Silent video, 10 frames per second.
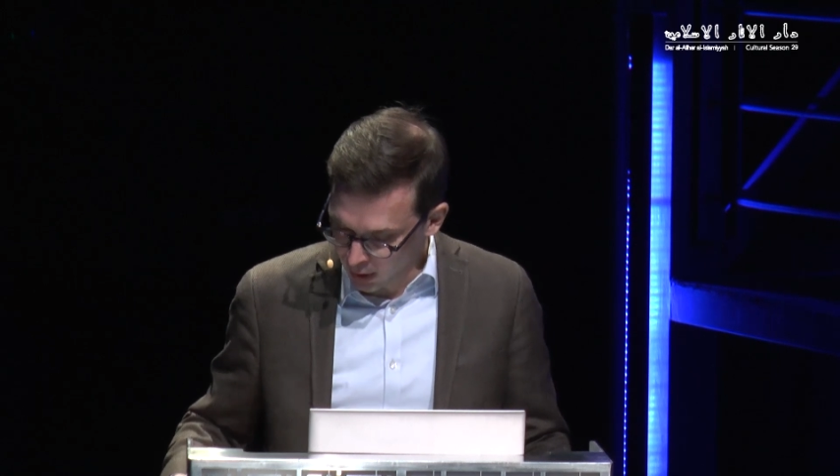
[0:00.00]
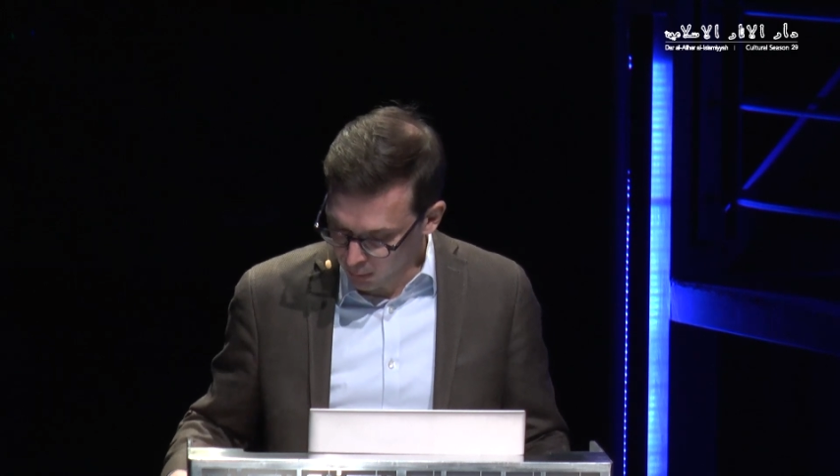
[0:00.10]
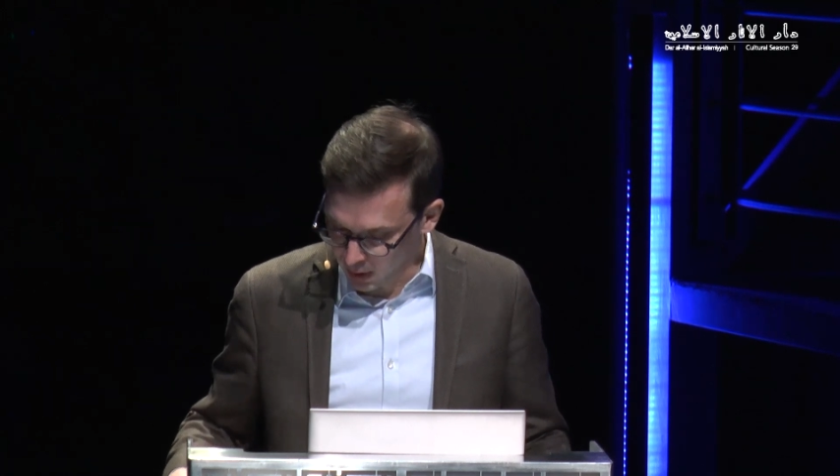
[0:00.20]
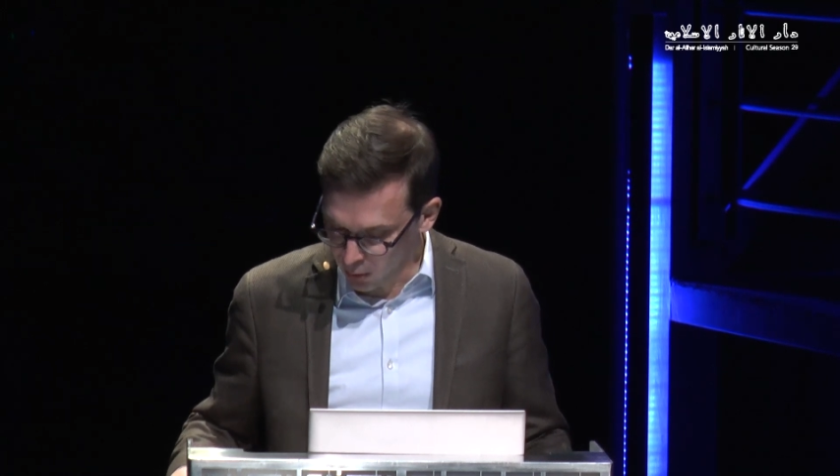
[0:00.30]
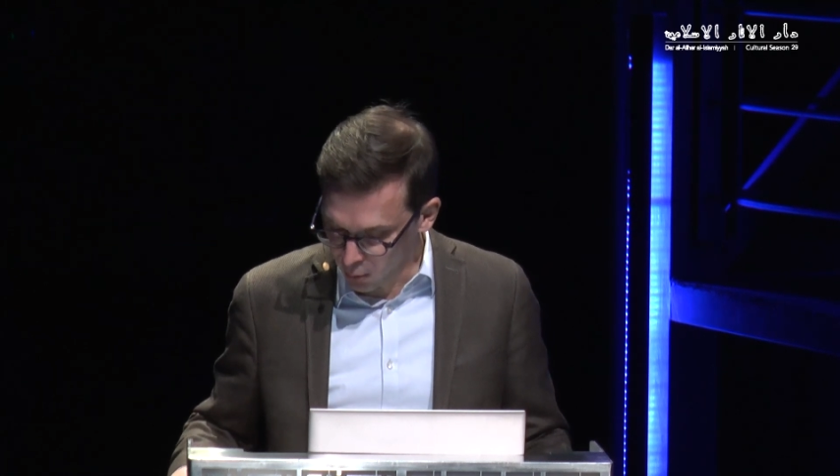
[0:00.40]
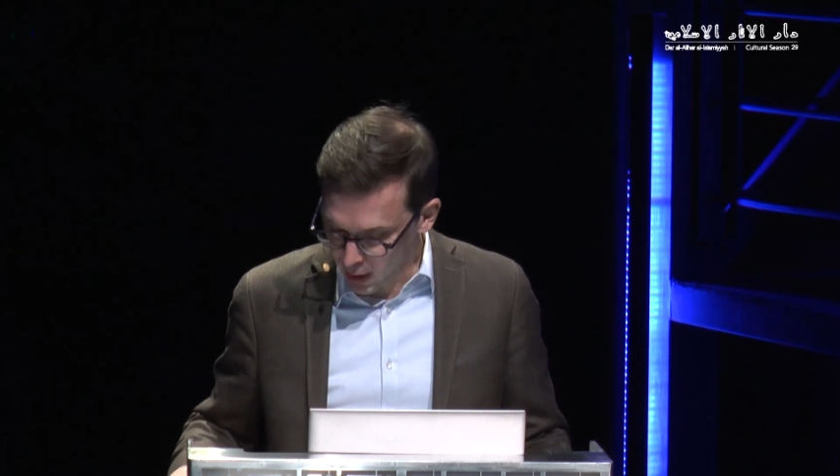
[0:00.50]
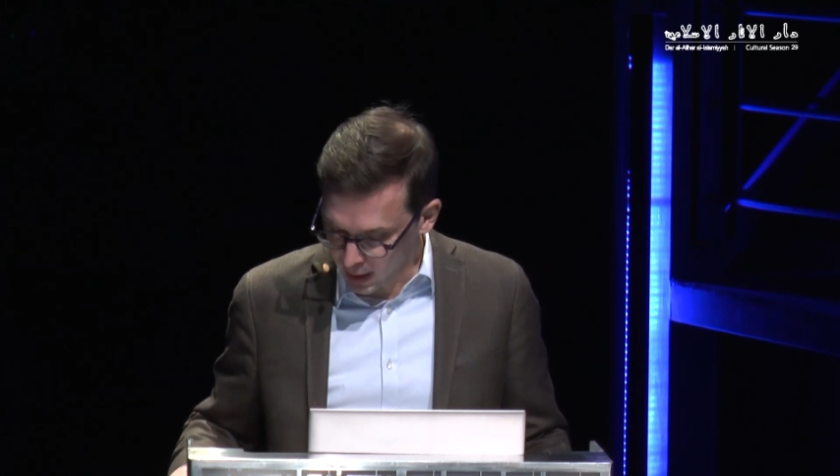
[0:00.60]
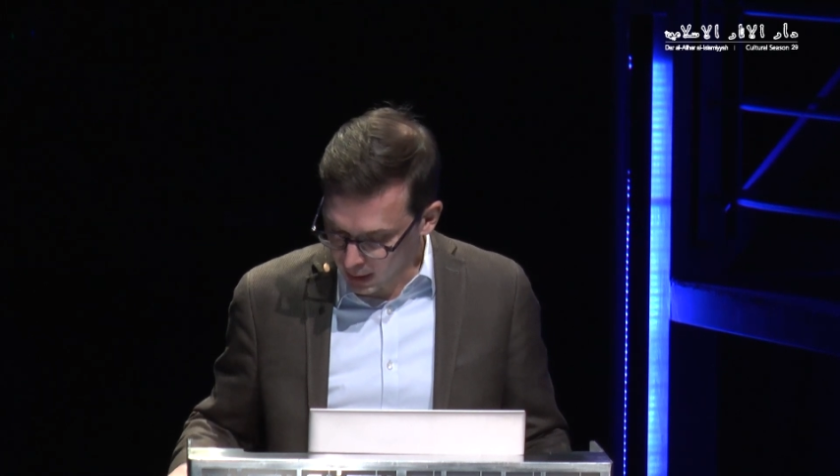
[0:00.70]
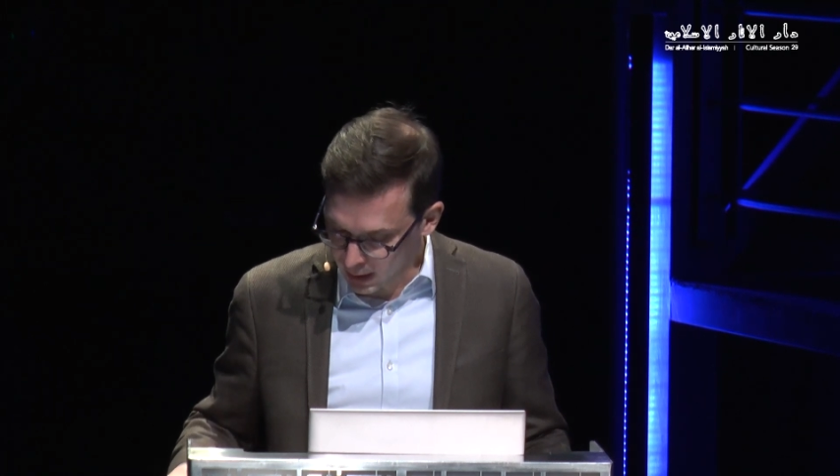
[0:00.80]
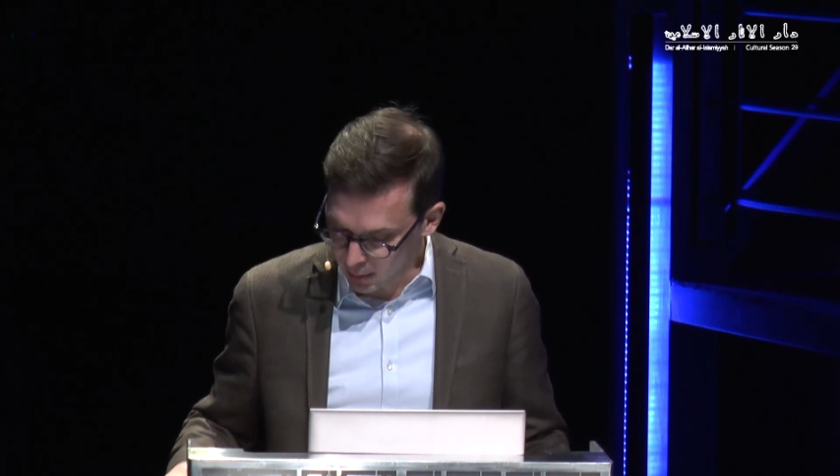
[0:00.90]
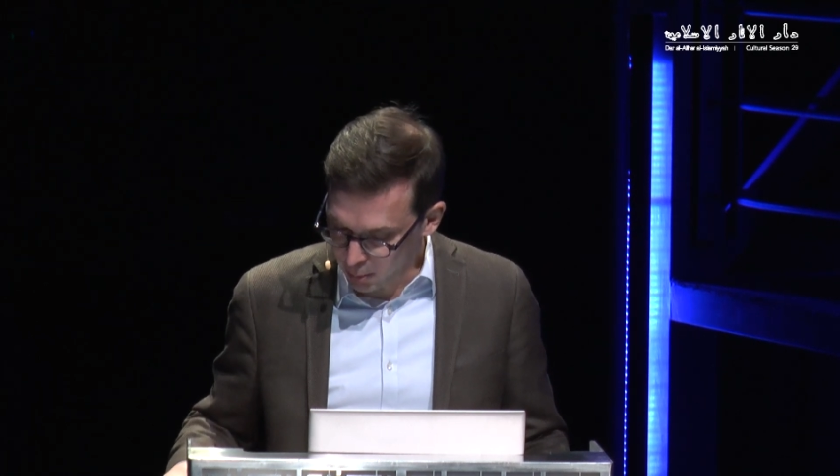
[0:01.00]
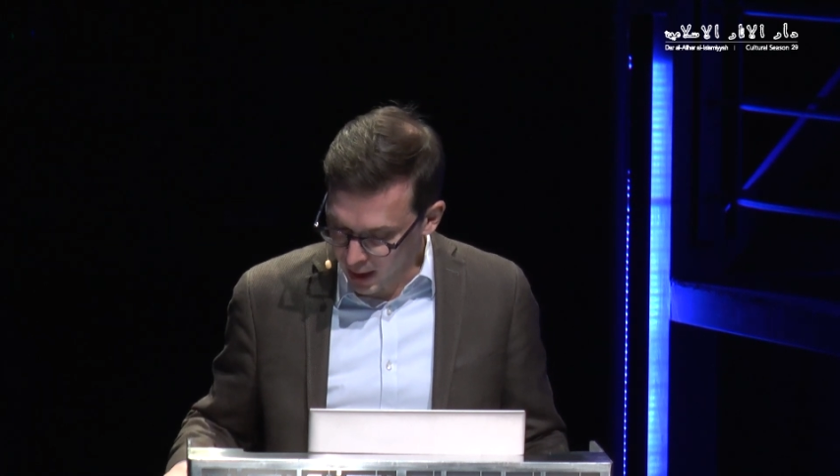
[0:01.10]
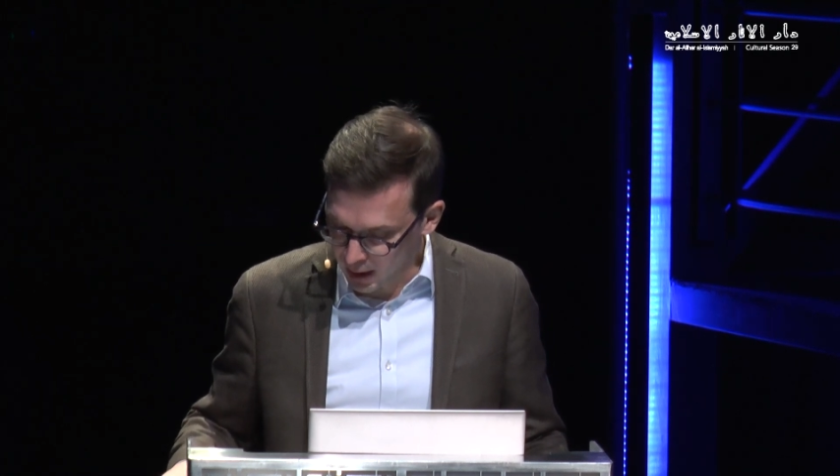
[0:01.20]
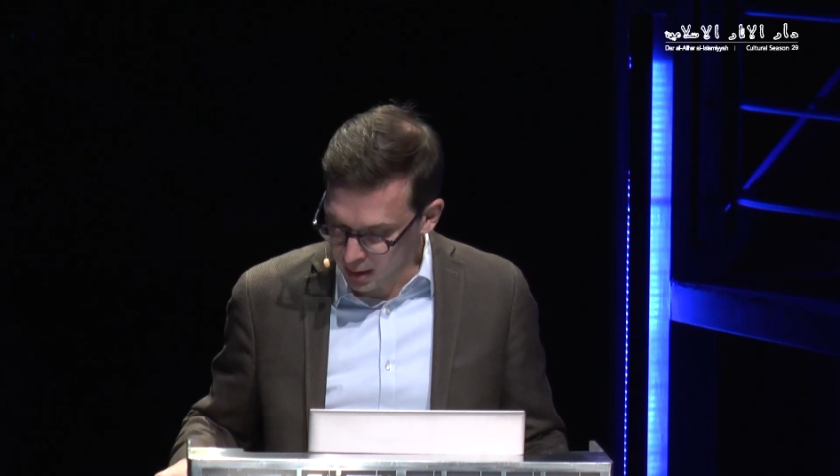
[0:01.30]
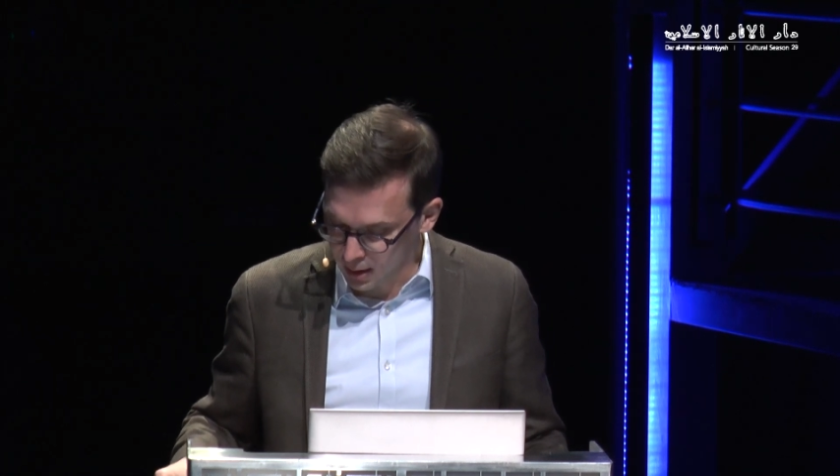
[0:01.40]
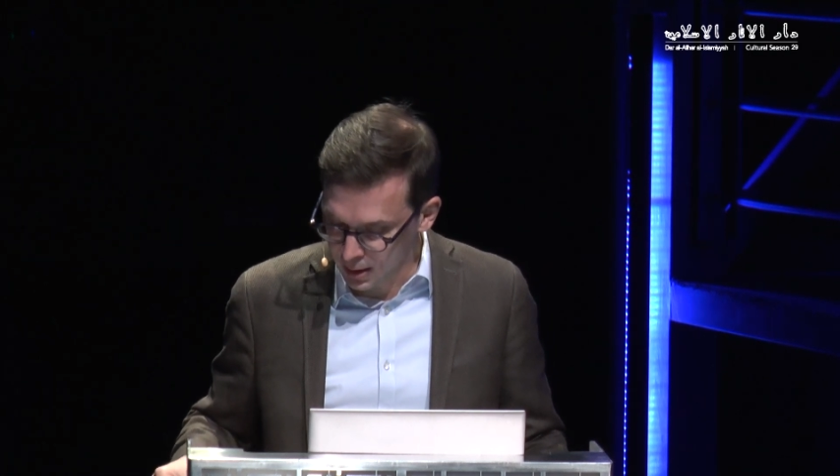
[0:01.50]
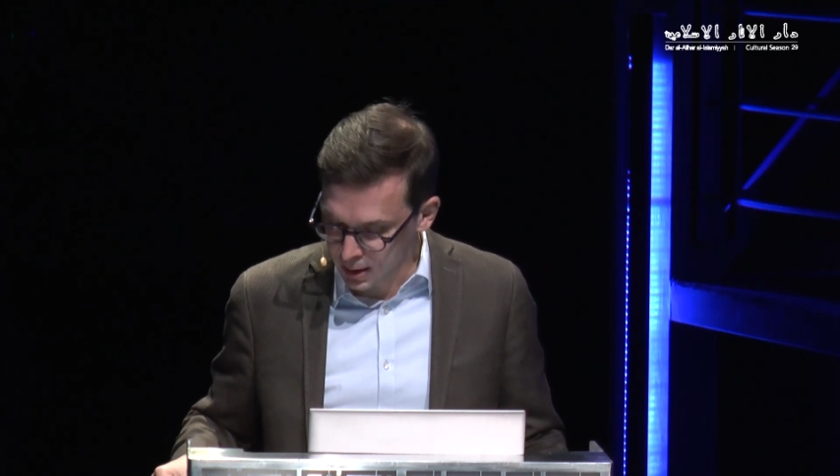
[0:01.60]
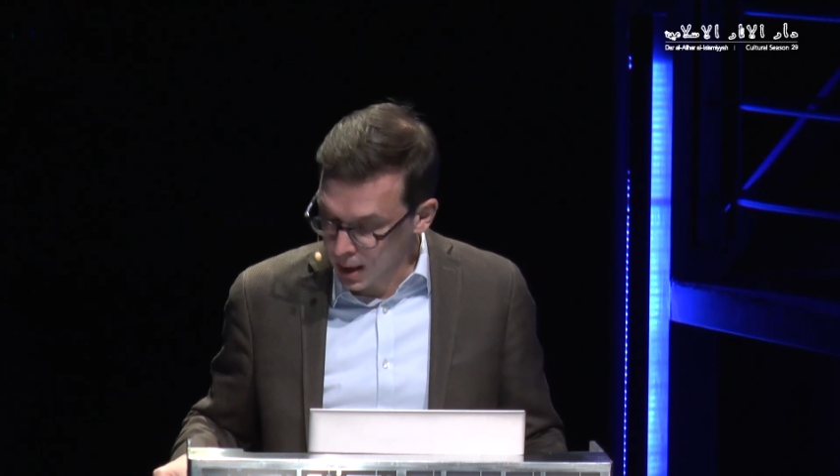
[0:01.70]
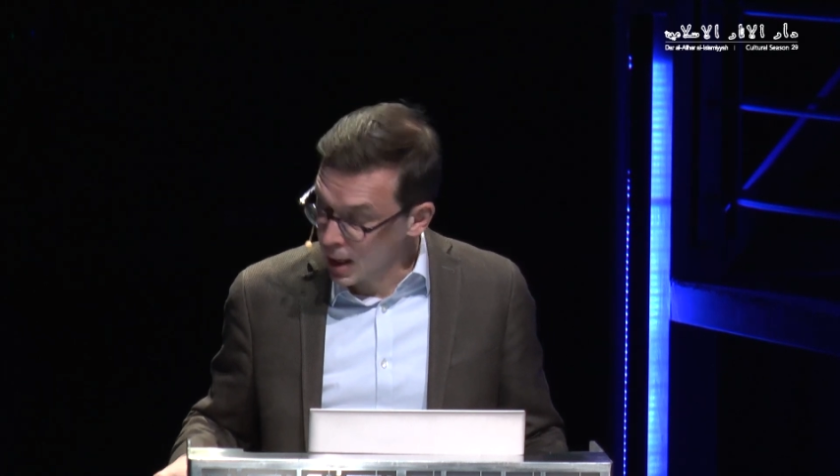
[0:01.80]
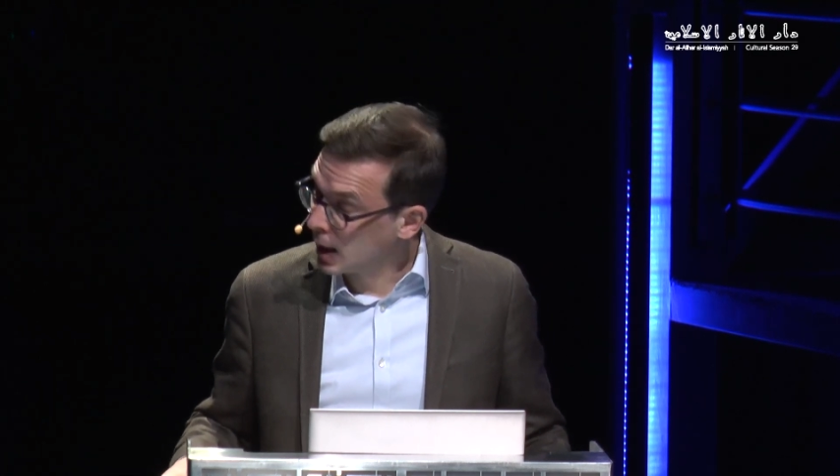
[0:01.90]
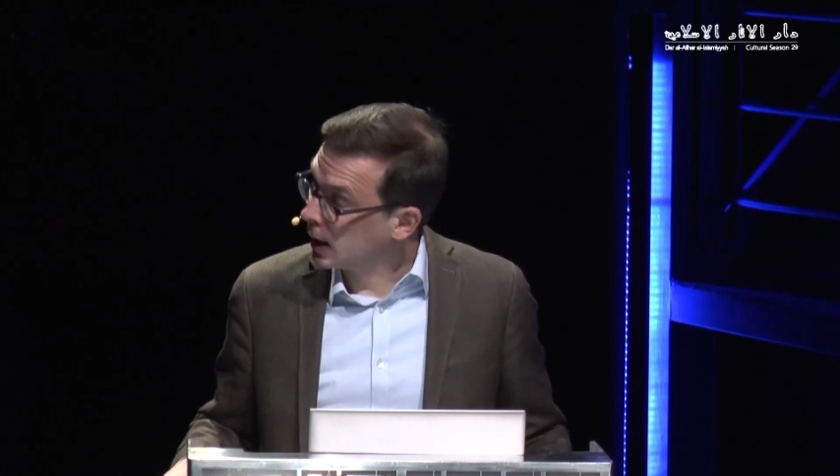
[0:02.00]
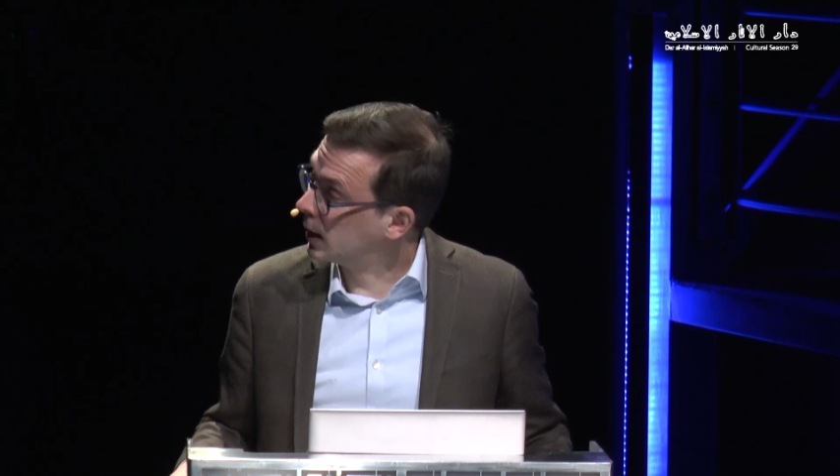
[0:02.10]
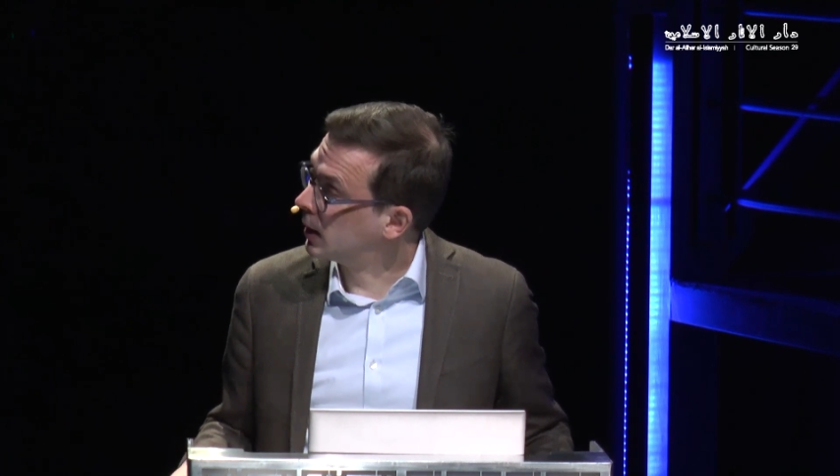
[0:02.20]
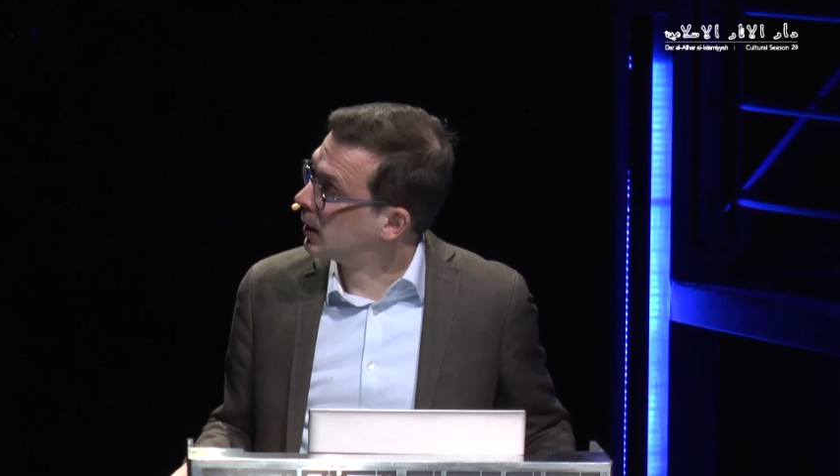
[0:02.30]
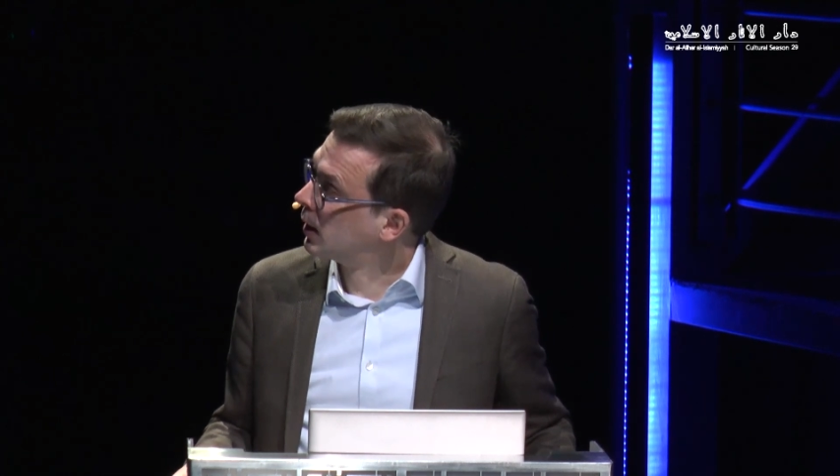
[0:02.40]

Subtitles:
being widely abandoned in